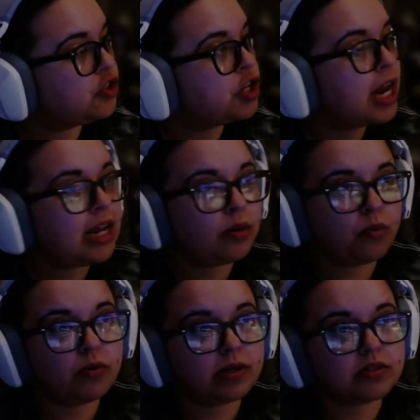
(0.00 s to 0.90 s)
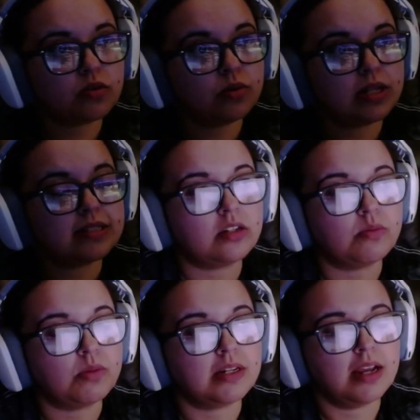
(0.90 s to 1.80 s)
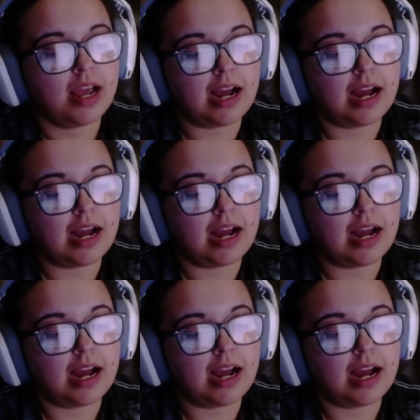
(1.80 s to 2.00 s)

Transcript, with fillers: Channel points, ooh, that's a good one.